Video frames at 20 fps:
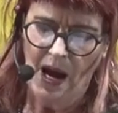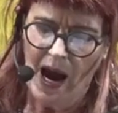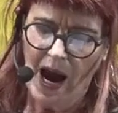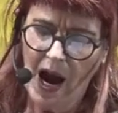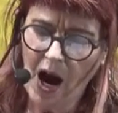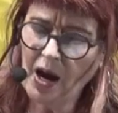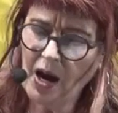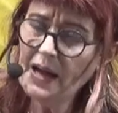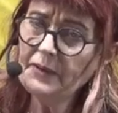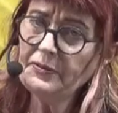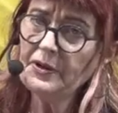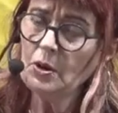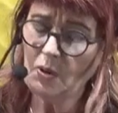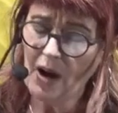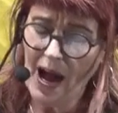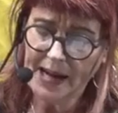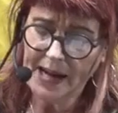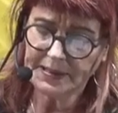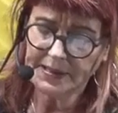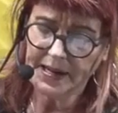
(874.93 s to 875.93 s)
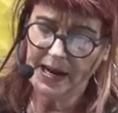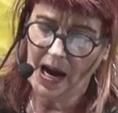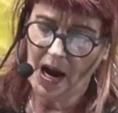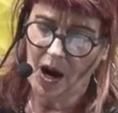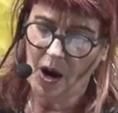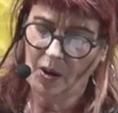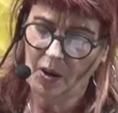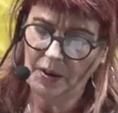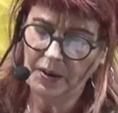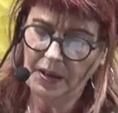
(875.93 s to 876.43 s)
However, right
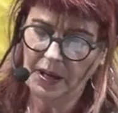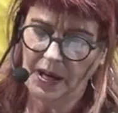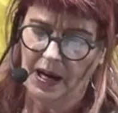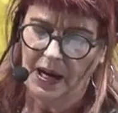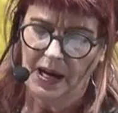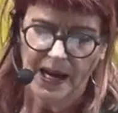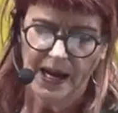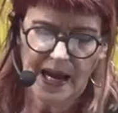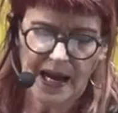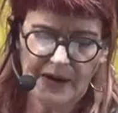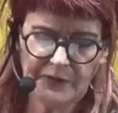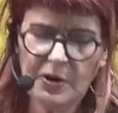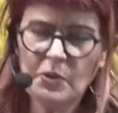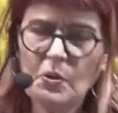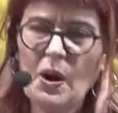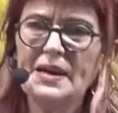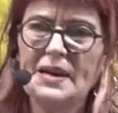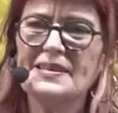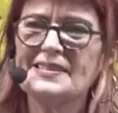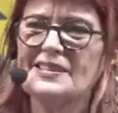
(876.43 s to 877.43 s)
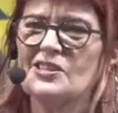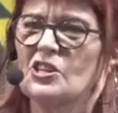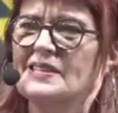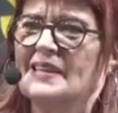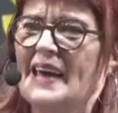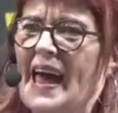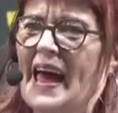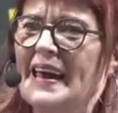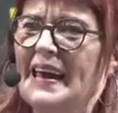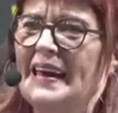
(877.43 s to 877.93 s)
now, everyone is
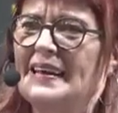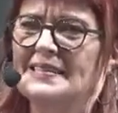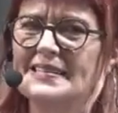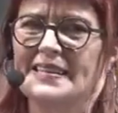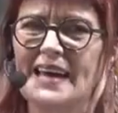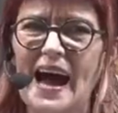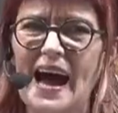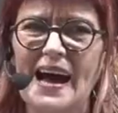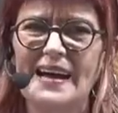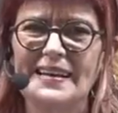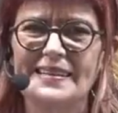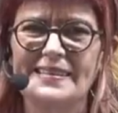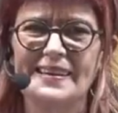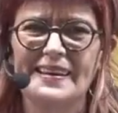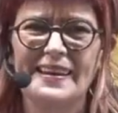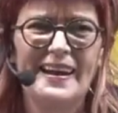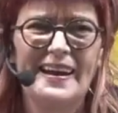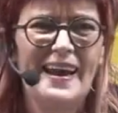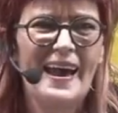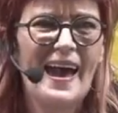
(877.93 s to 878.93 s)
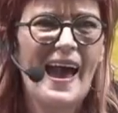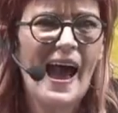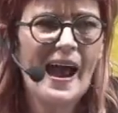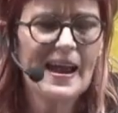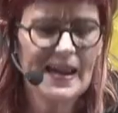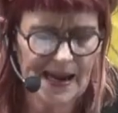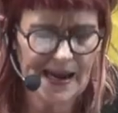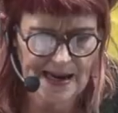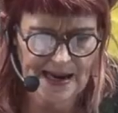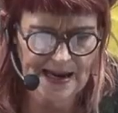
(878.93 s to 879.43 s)
just hanging tight,
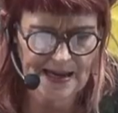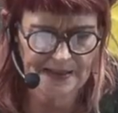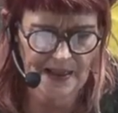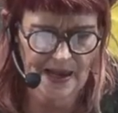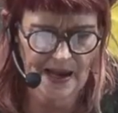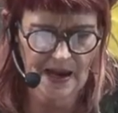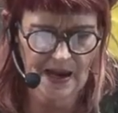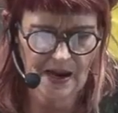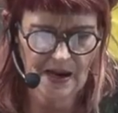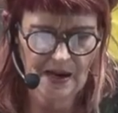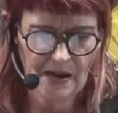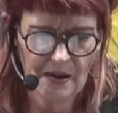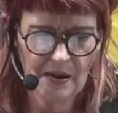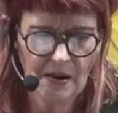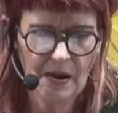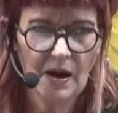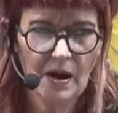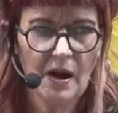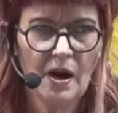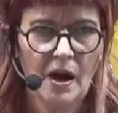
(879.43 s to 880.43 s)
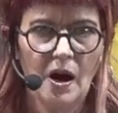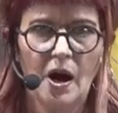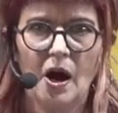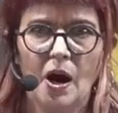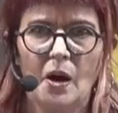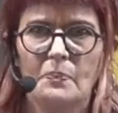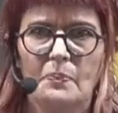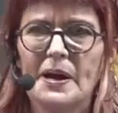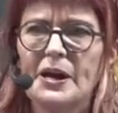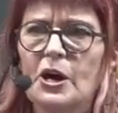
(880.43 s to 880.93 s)
hanging in there.
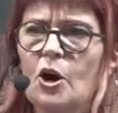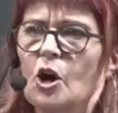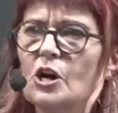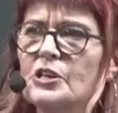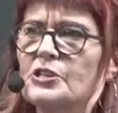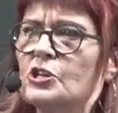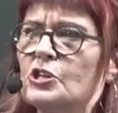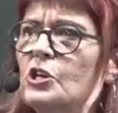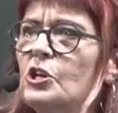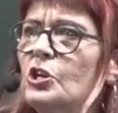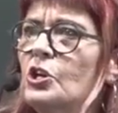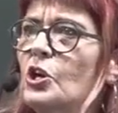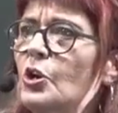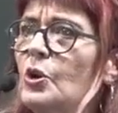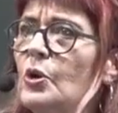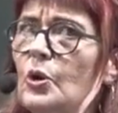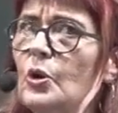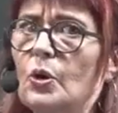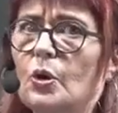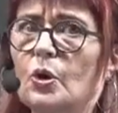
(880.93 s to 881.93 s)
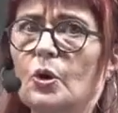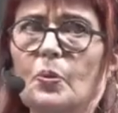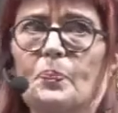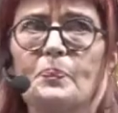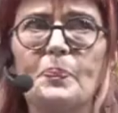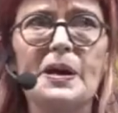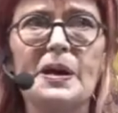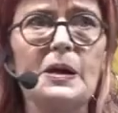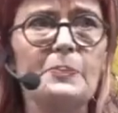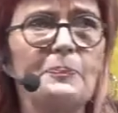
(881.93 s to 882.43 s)
Because you
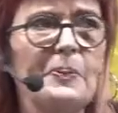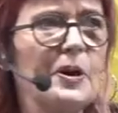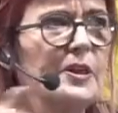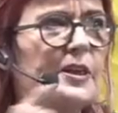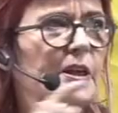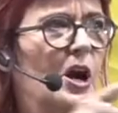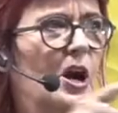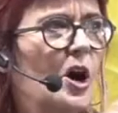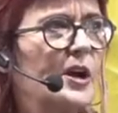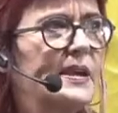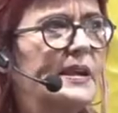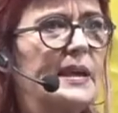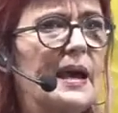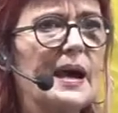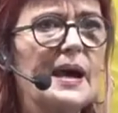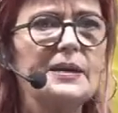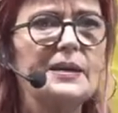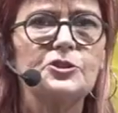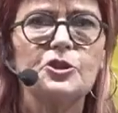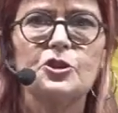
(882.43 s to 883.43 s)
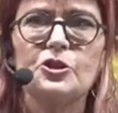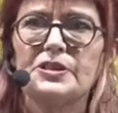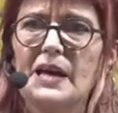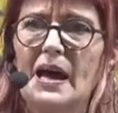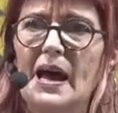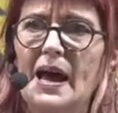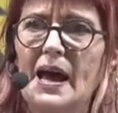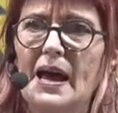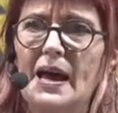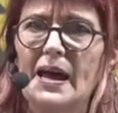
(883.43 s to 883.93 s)
people that are here
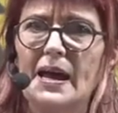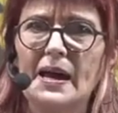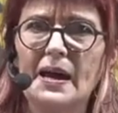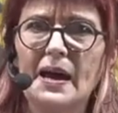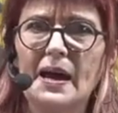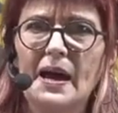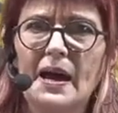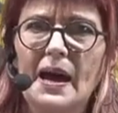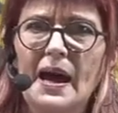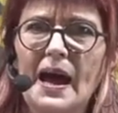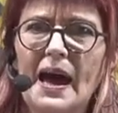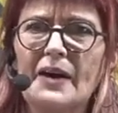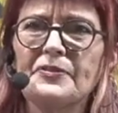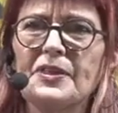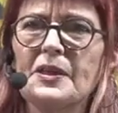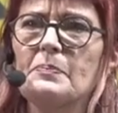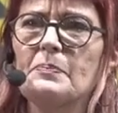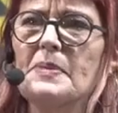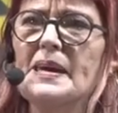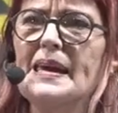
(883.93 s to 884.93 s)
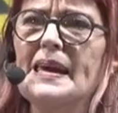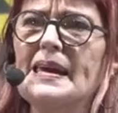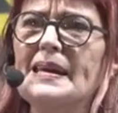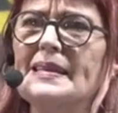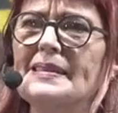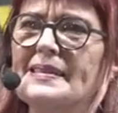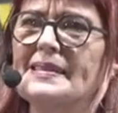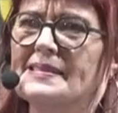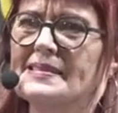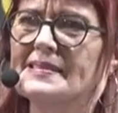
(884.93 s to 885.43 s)
today have the
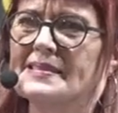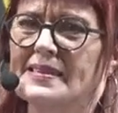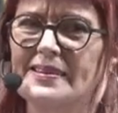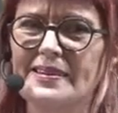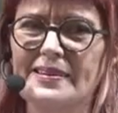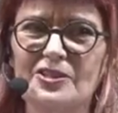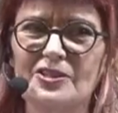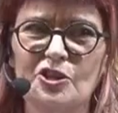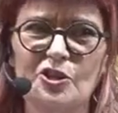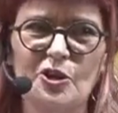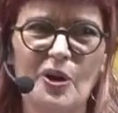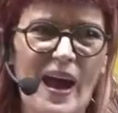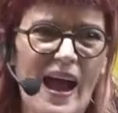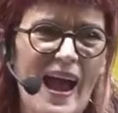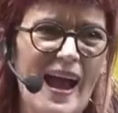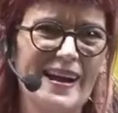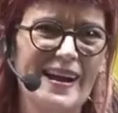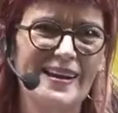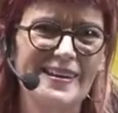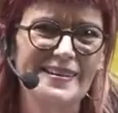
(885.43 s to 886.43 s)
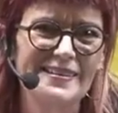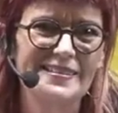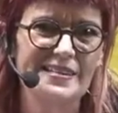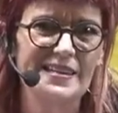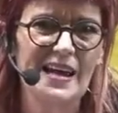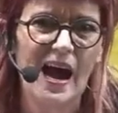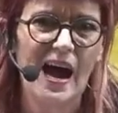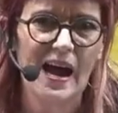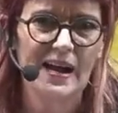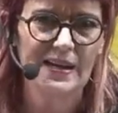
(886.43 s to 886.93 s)
means to hang
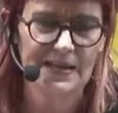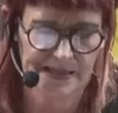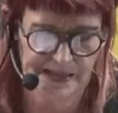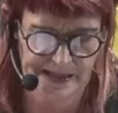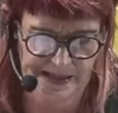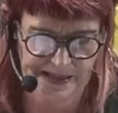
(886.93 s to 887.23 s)
tight.